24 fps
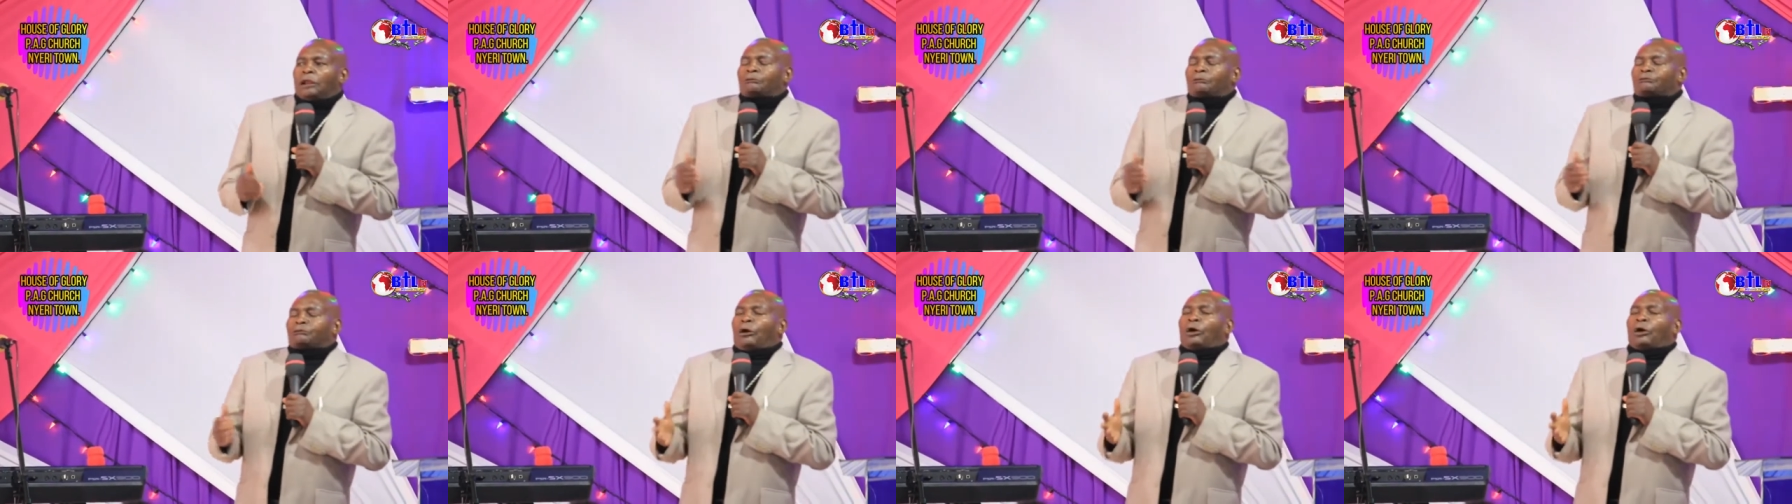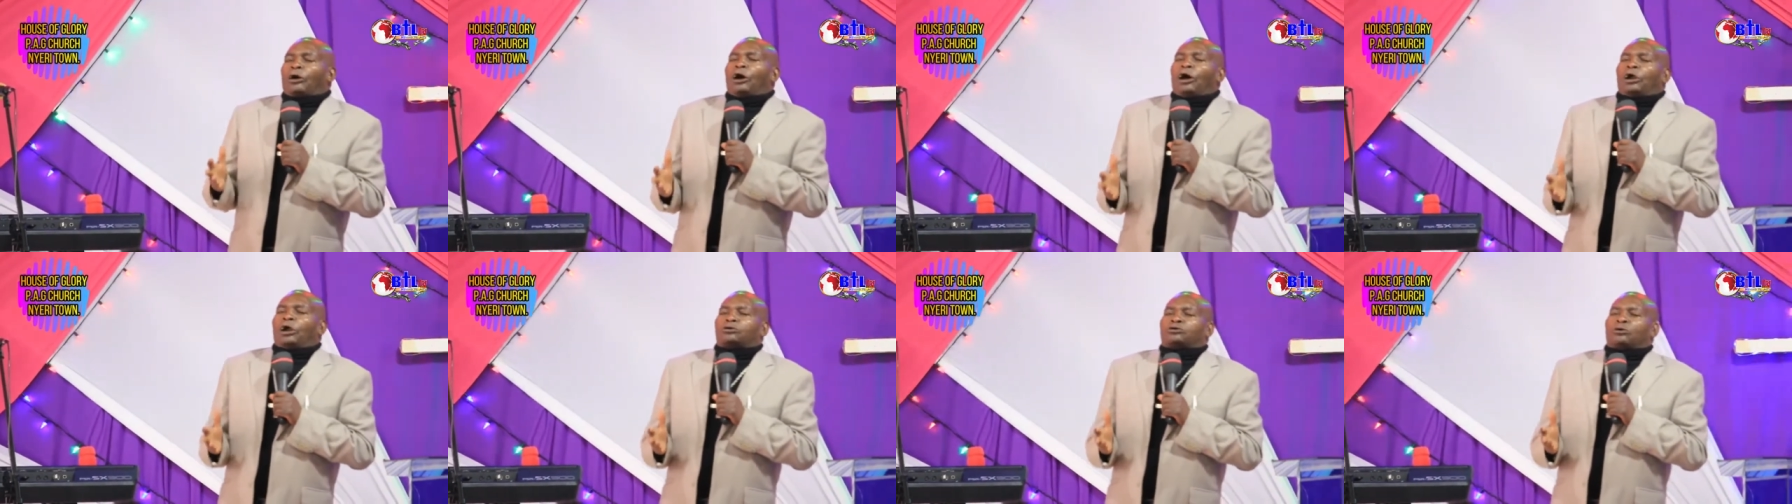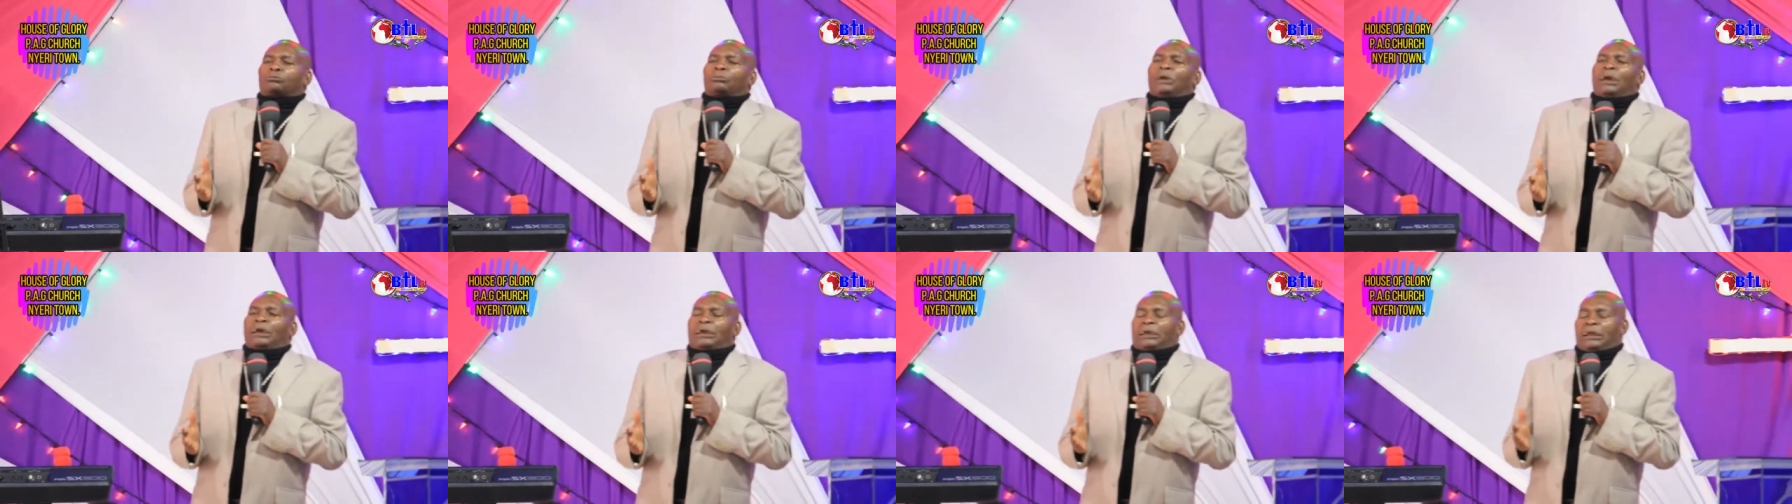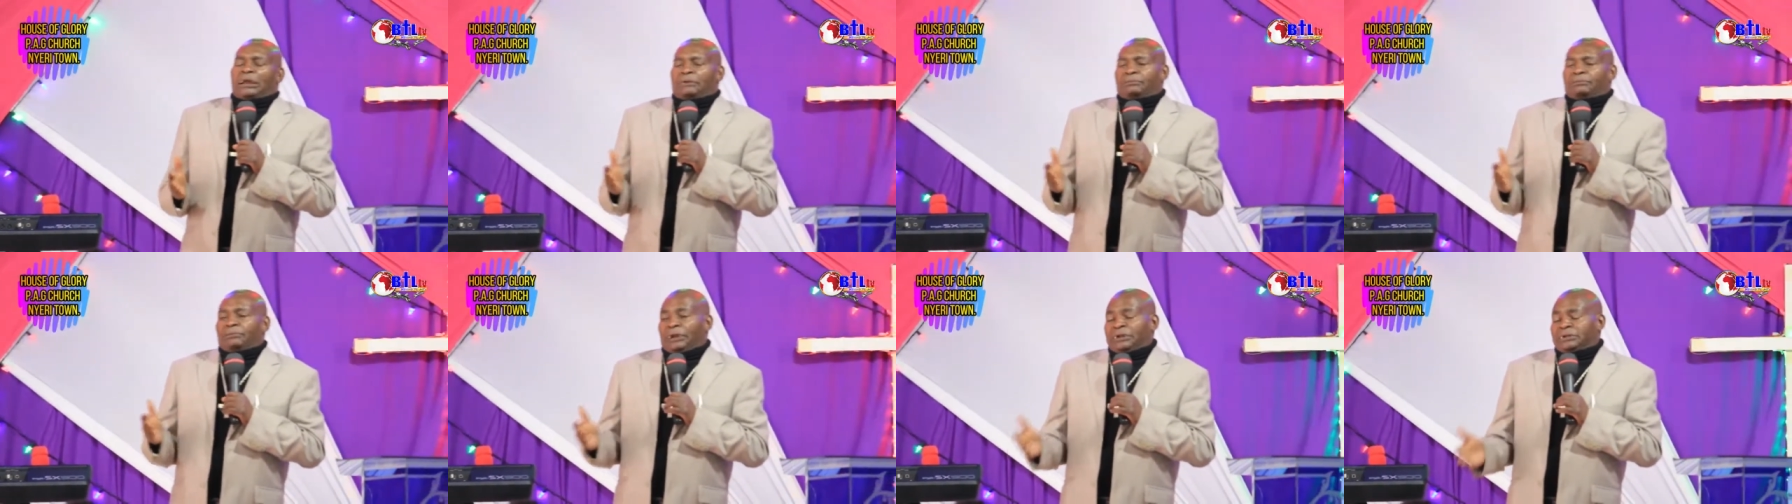And for God to
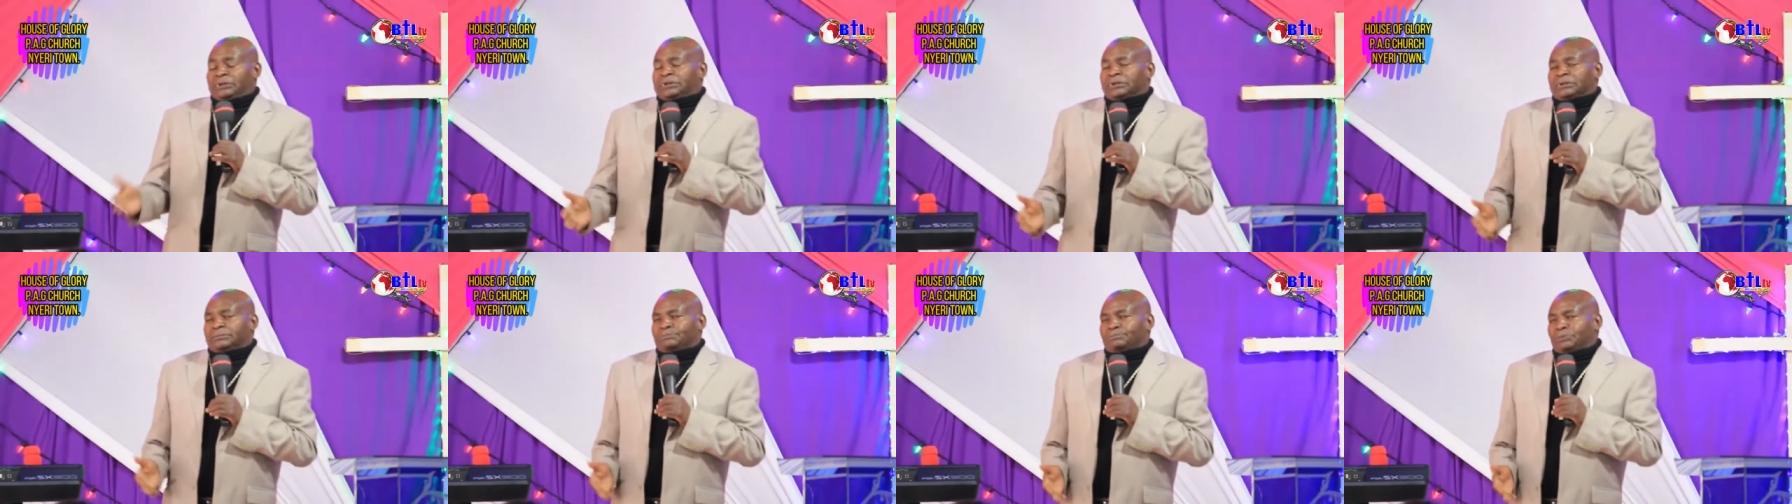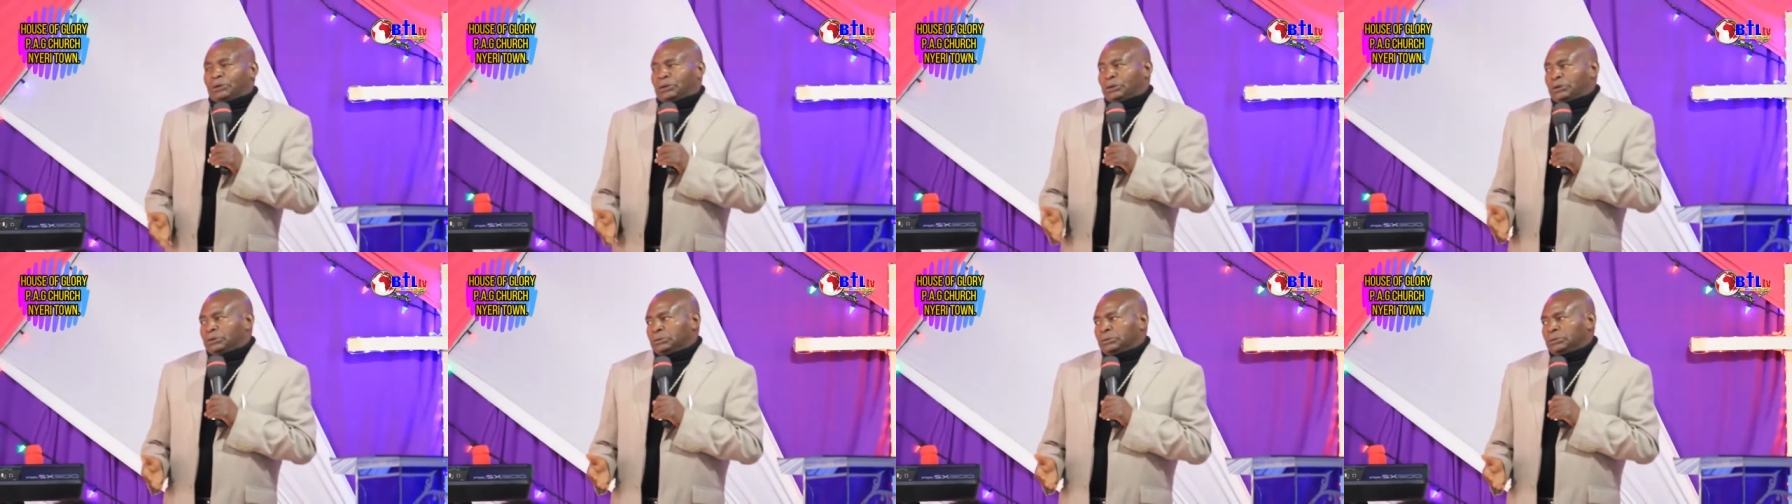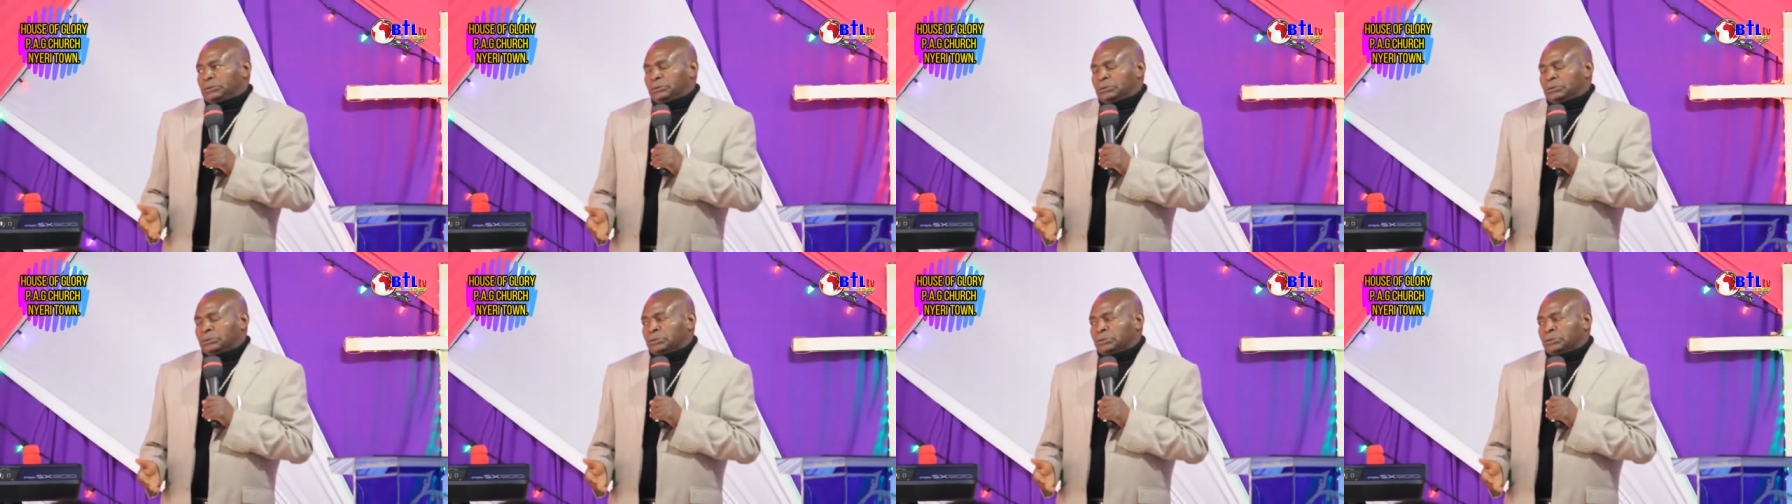make it very simple,